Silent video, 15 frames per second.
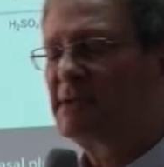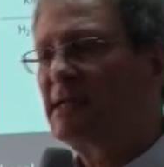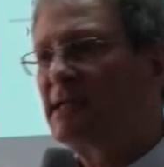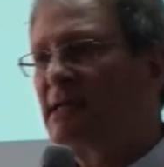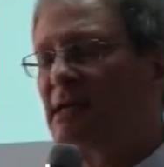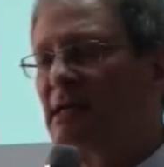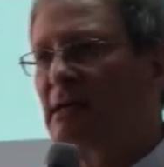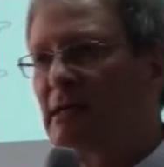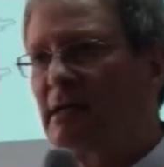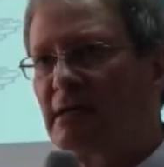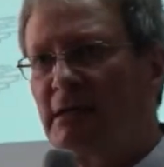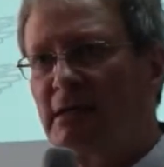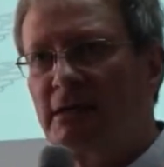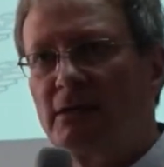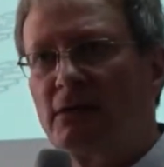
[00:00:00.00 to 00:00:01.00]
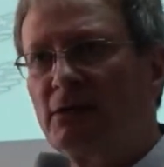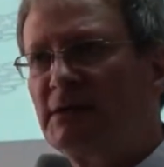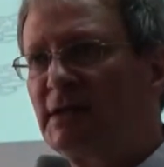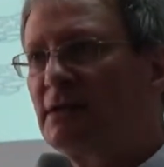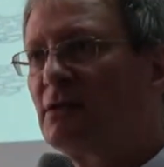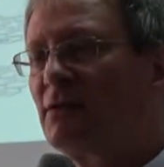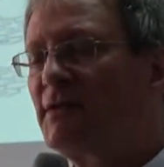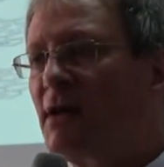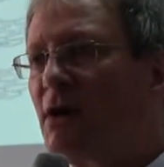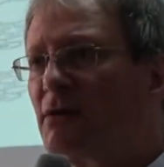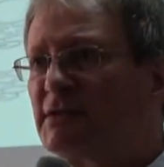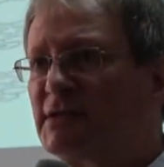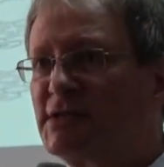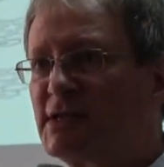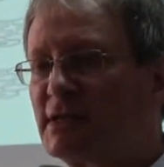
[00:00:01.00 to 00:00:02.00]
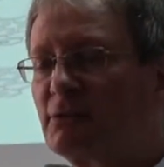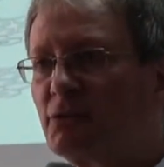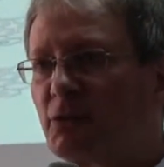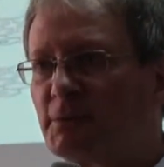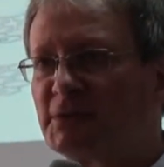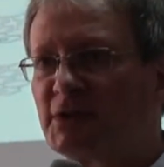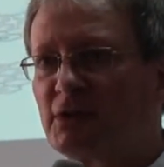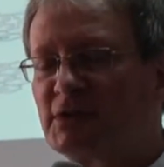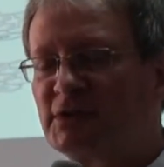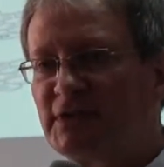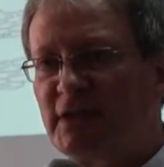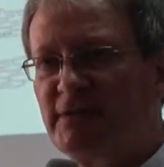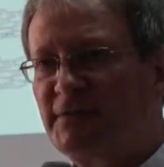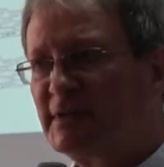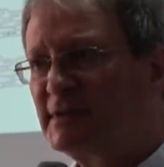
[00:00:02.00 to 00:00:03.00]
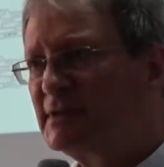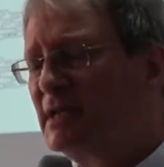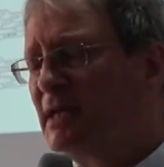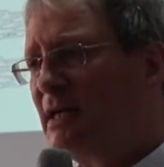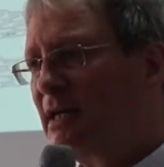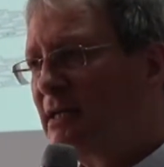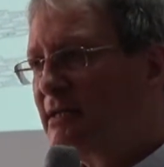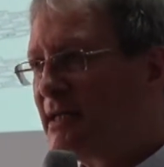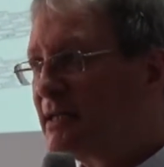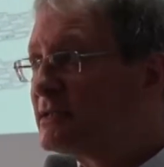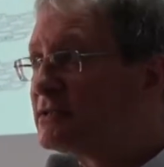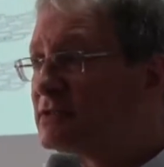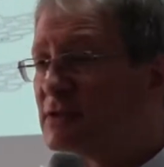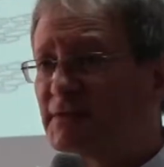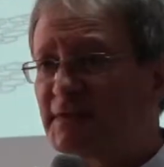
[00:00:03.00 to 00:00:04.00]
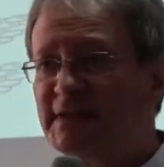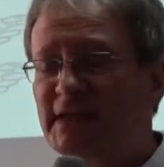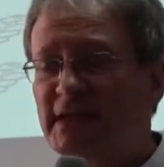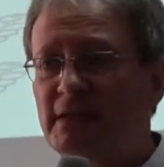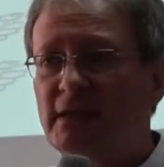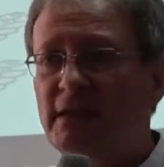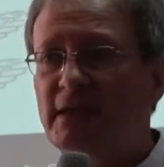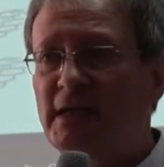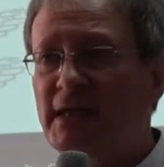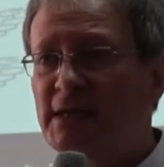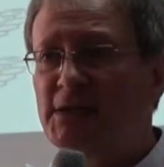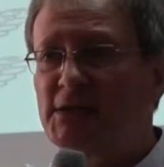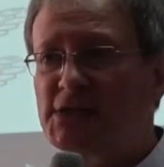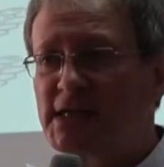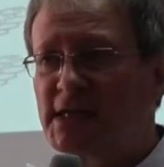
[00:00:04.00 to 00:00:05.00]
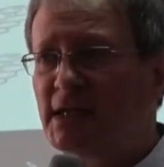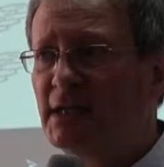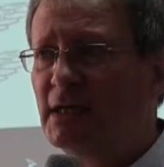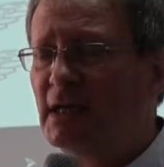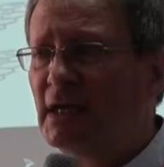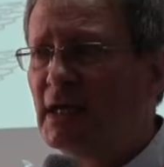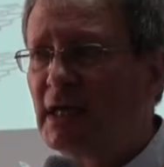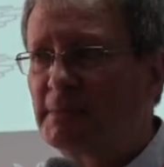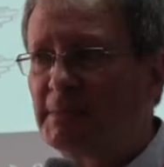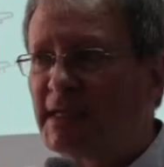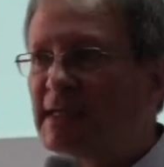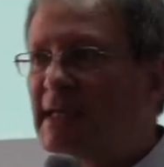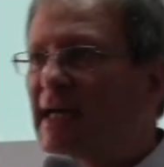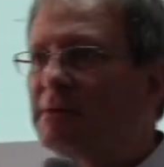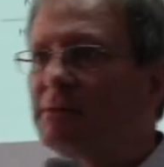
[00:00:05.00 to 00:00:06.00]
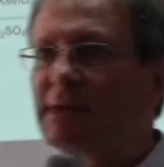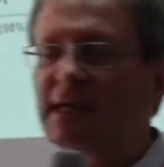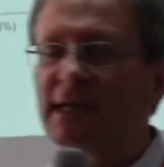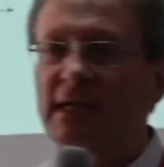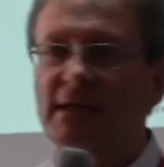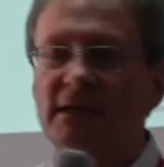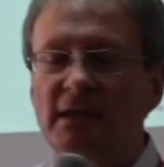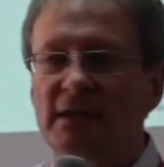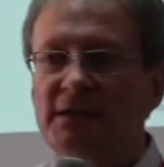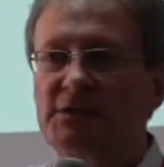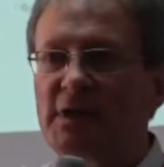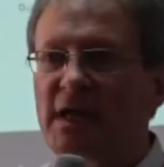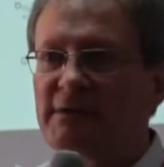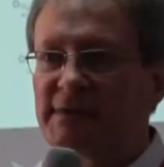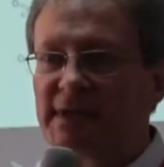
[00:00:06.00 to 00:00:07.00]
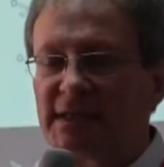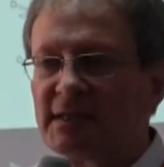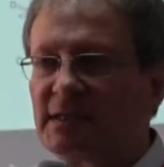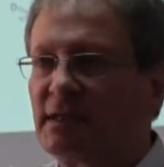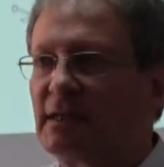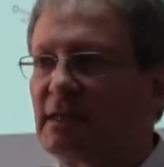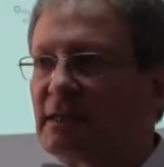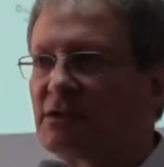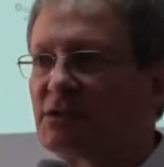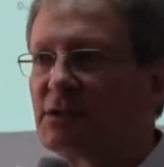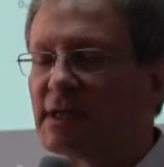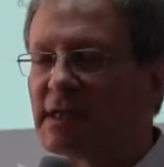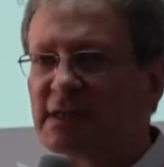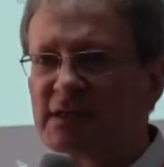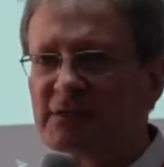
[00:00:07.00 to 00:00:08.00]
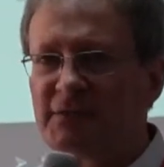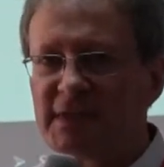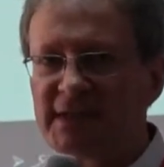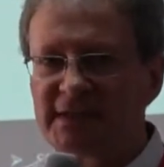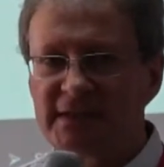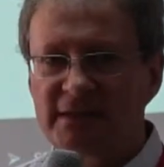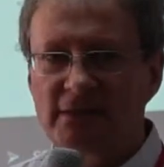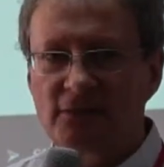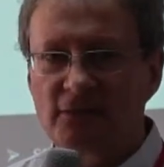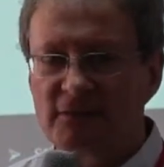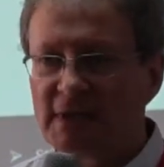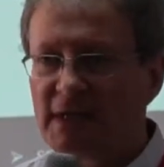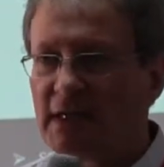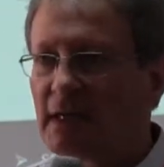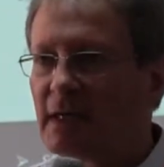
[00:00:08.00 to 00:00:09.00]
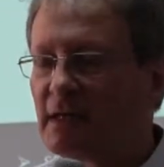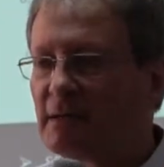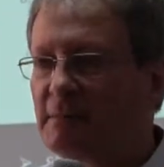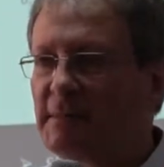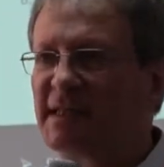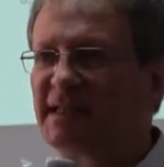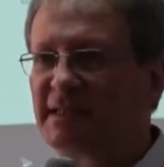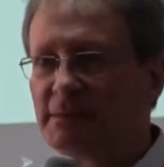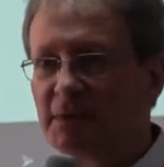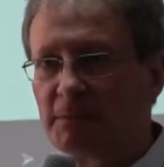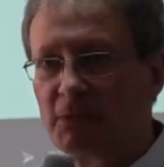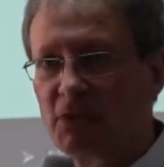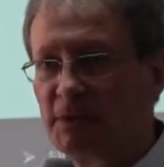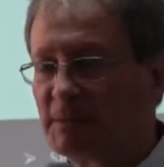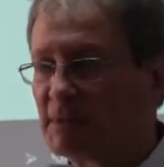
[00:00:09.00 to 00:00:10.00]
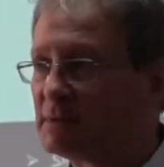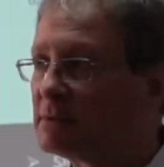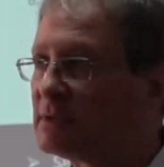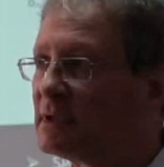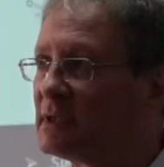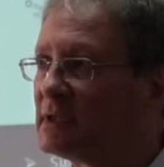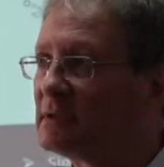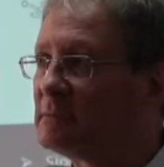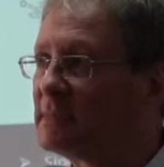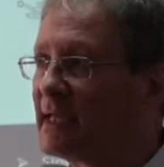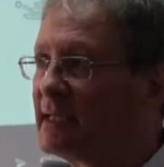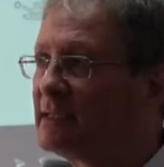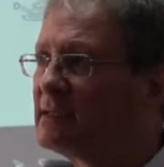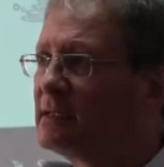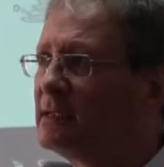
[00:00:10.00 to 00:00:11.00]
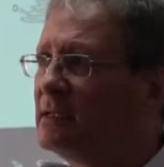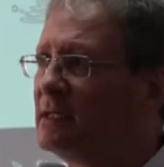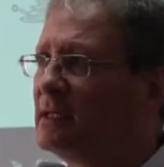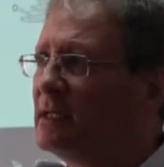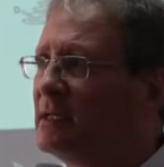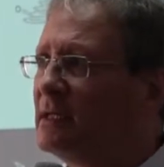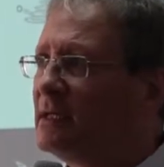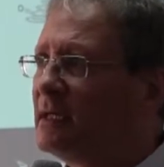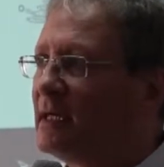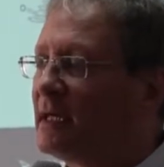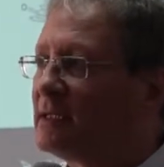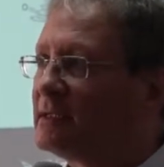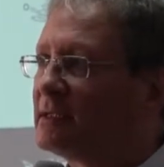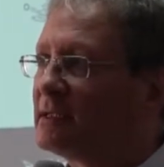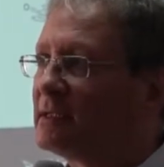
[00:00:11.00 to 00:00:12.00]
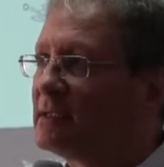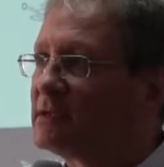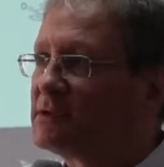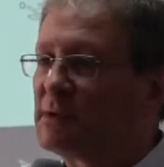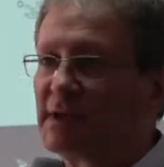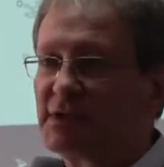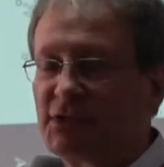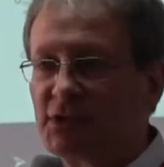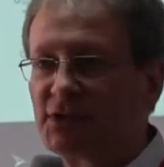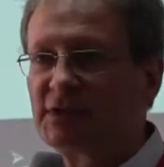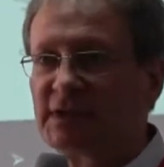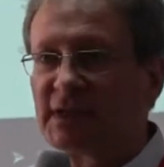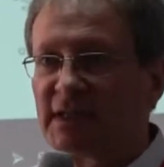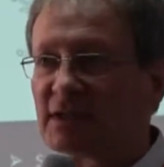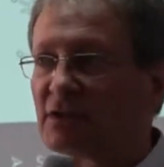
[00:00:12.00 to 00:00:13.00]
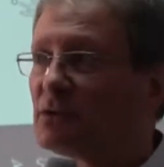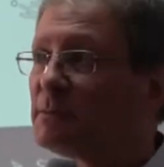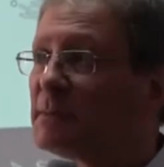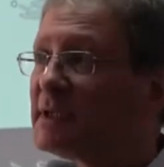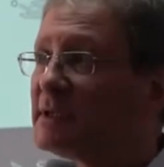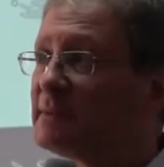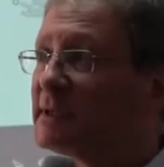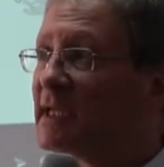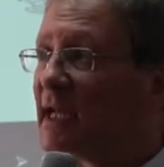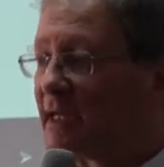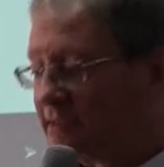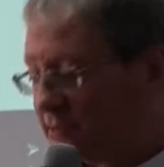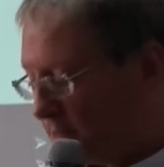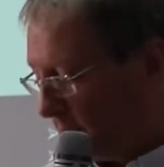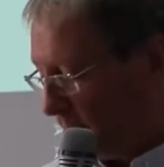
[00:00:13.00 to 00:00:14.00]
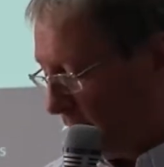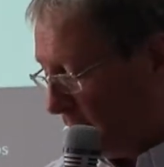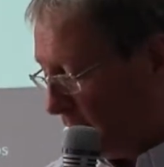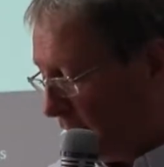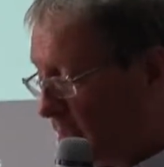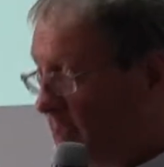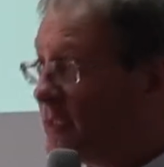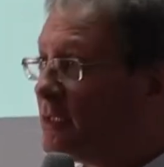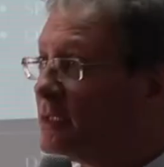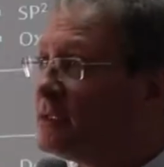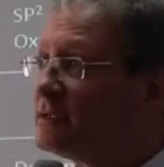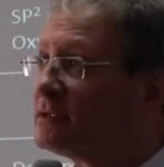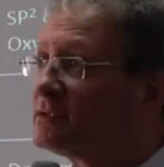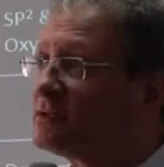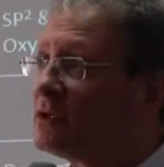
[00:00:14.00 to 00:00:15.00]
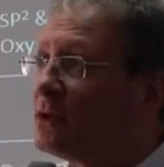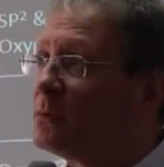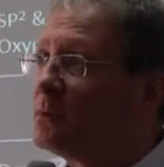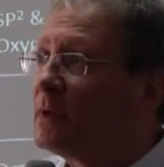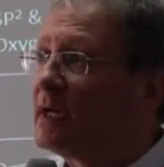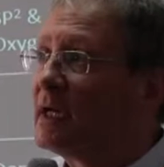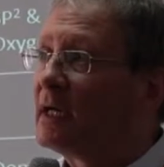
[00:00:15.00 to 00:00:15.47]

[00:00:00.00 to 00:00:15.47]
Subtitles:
the content of the oxygen groups on the surface and then the surface energy. And by that, we can drive it to the interface of a miscible polymer blend and try to use it as a compatibilizer. So